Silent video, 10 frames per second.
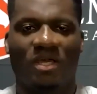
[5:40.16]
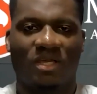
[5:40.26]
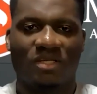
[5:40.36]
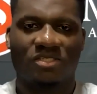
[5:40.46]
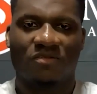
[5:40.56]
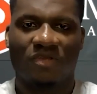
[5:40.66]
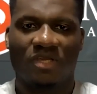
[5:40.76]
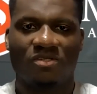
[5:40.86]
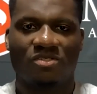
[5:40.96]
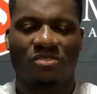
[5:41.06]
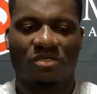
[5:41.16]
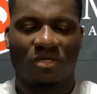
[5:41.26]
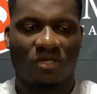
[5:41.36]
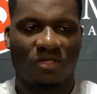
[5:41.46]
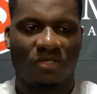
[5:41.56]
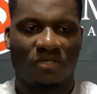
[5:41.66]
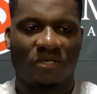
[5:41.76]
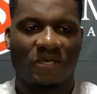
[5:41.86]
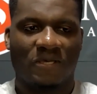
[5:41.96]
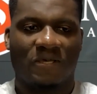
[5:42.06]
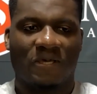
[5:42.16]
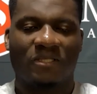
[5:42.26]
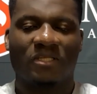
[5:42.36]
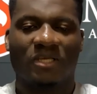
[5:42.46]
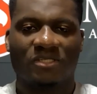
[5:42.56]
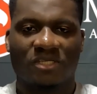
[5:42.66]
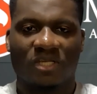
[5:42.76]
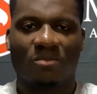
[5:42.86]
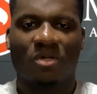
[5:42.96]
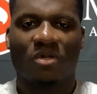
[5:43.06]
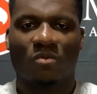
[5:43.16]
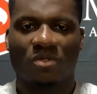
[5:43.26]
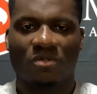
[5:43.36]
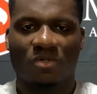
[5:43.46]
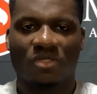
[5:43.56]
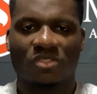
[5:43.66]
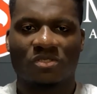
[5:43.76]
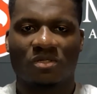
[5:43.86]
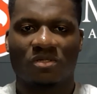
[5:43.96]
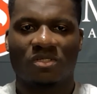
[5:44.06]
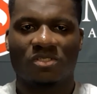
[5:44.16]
at his advantage. I think that he's getting better with his